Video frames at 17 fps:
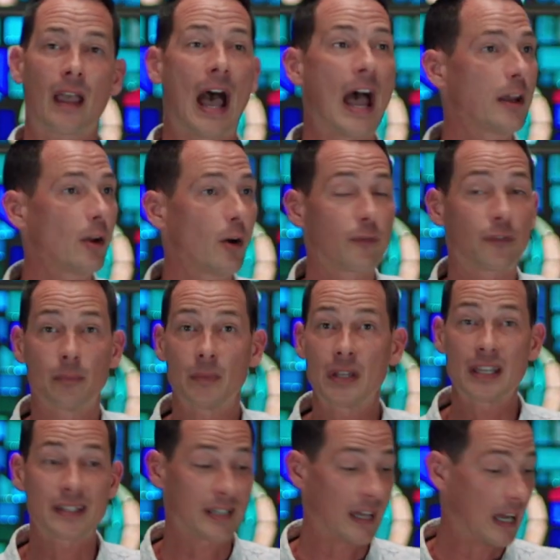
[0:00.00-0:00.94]
I know for
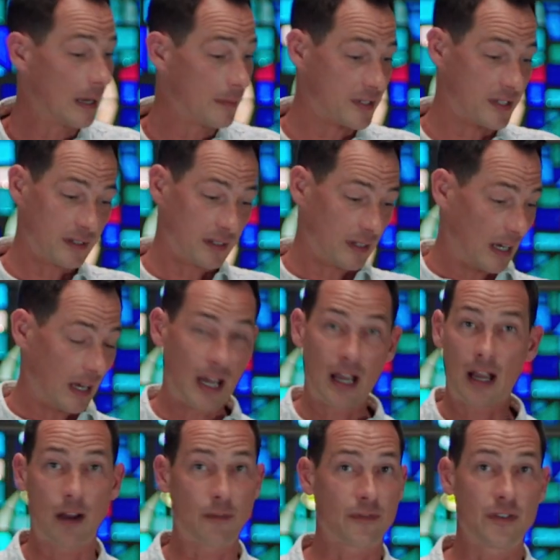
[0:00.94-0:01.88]
me at times,
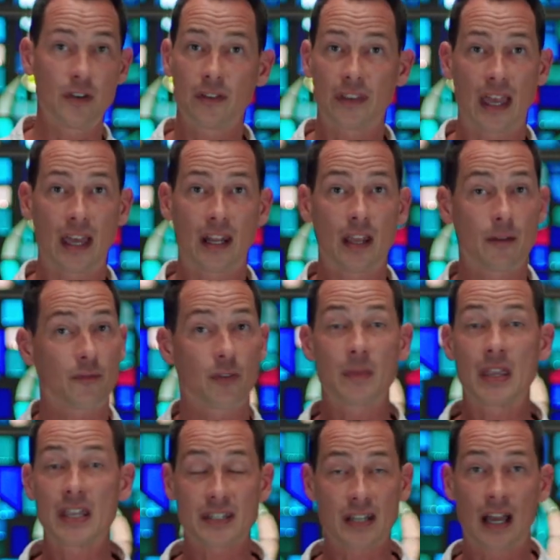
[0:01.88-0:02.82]
I feel that. For
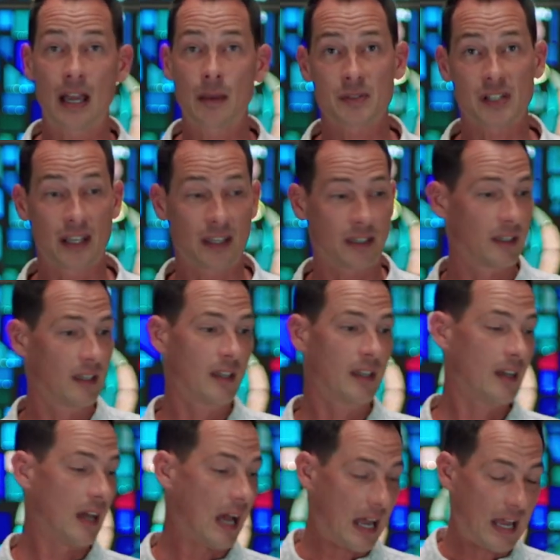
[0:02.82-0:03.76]
me at times, like,
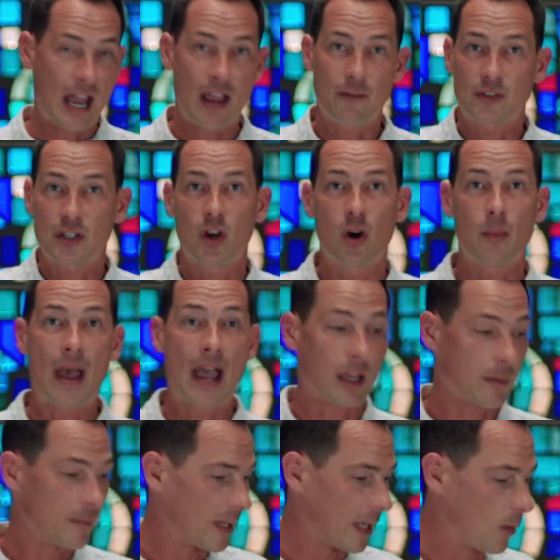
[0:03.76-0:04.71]
I have to go
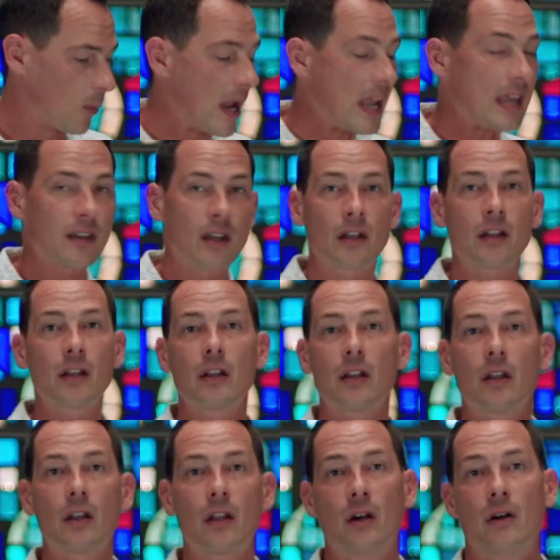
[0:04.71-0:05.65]
back and be like, wait,
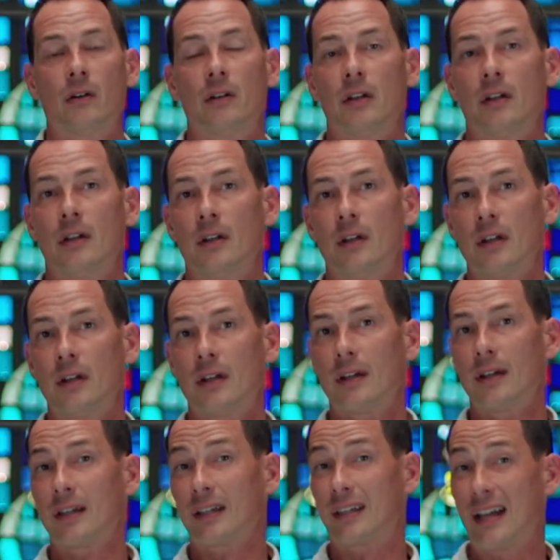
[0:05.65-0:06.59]
no.
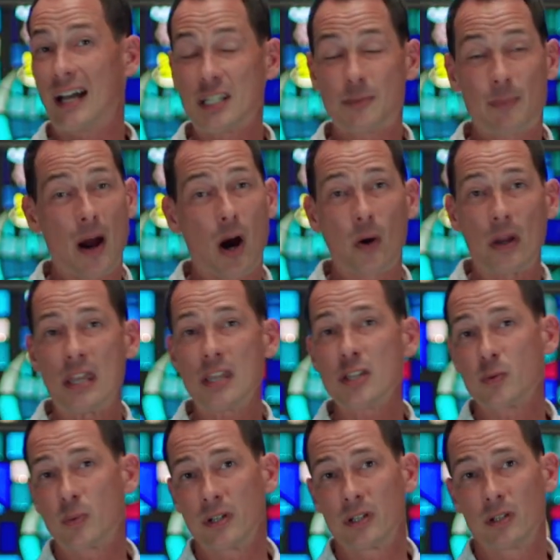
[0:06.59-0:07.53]
God's power
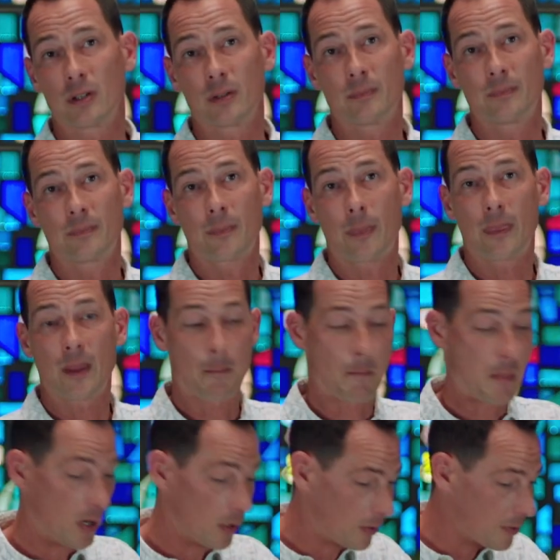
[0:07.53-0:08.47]
is real,
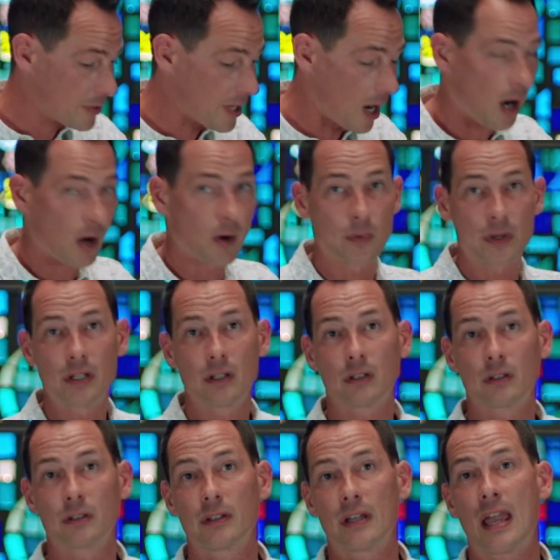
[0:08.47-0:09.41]
miracles are
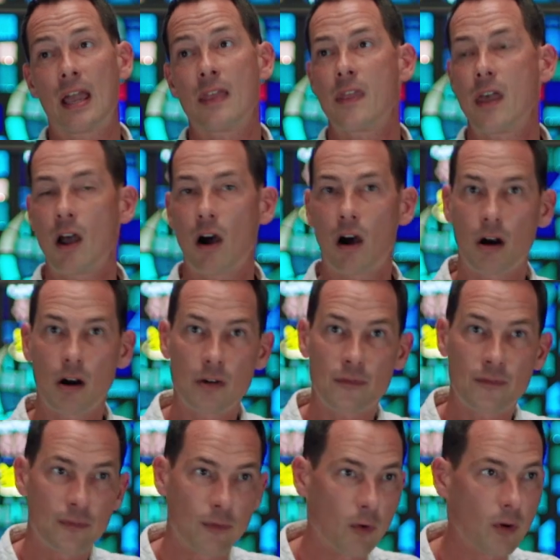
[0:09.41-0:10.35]
real, and they are
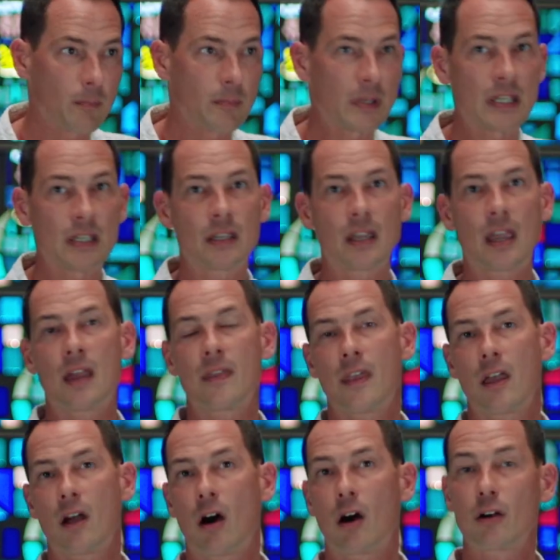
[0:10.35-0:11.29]
for me, and
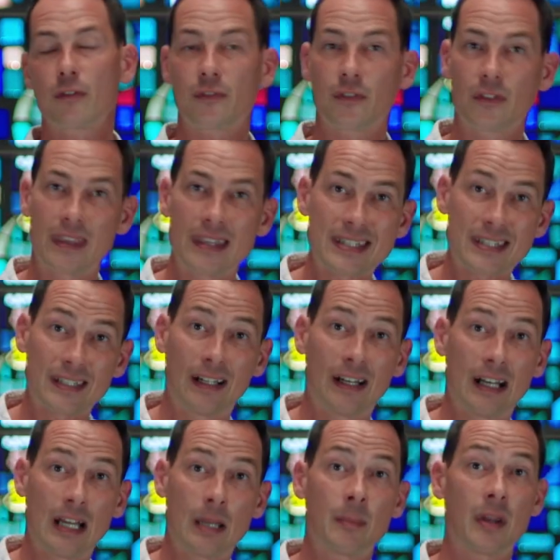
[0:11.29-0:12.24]
they are for this
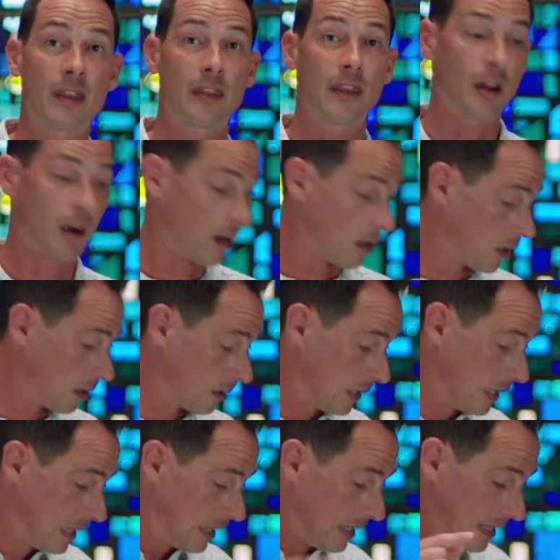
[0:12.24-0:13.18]
time, and they are
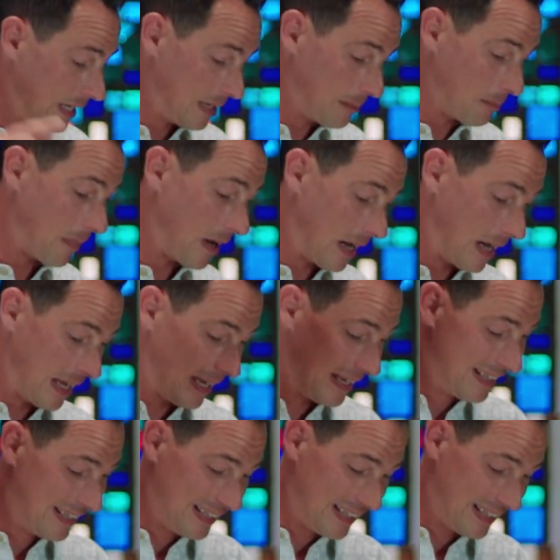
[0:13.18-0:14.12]
in
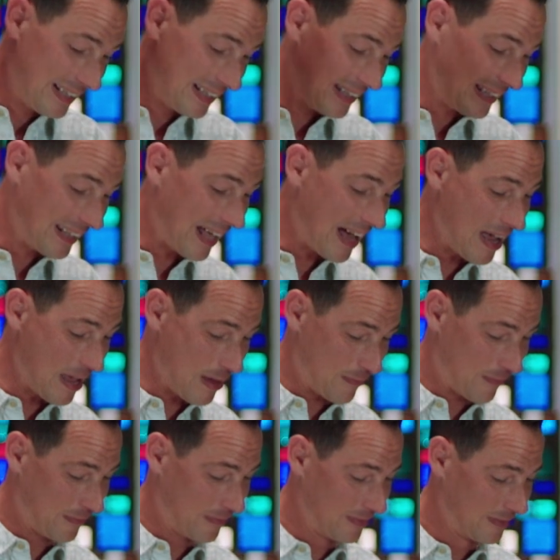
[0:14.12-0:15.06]
my
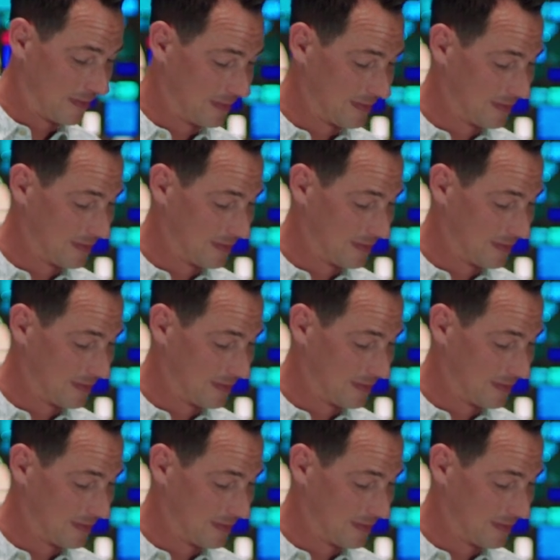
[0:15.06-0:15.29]
life.